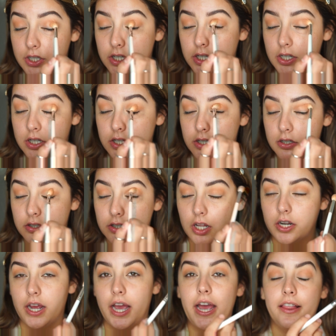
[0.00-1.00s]
look,
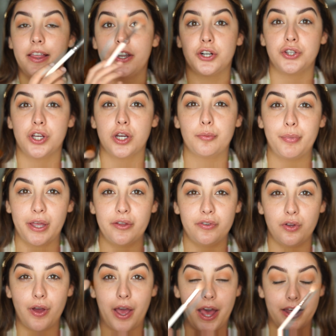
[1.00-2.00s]
not an eyeliner look, but if
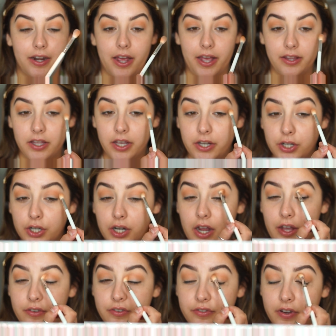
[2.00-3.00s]
you add eyeliner,
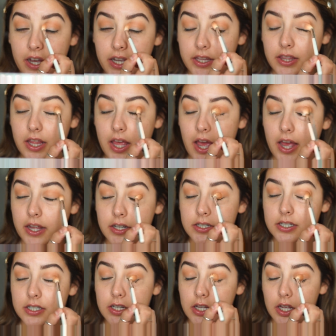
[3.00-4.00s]
I find
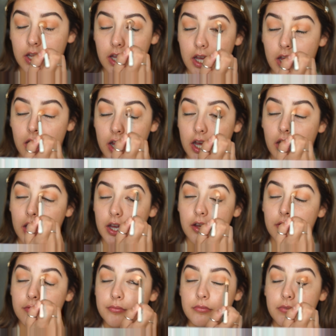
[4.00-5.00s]
that
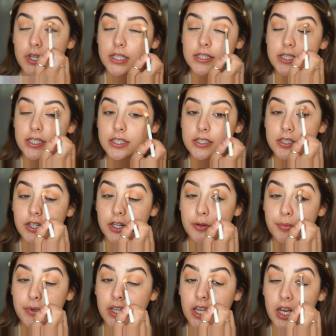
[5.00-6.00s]
it's
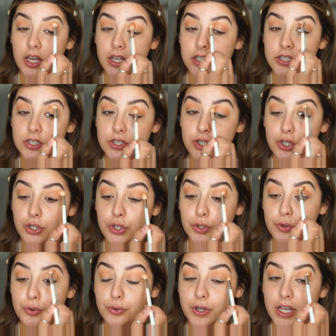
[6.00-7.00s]
easier because
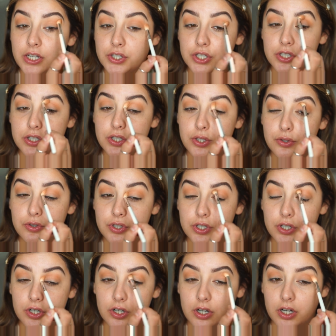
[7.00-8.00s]
you can just use
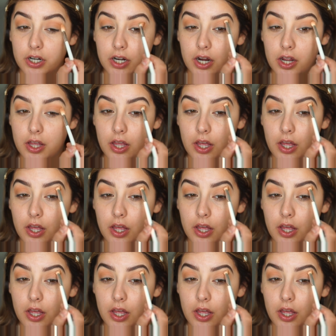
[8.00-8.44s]
your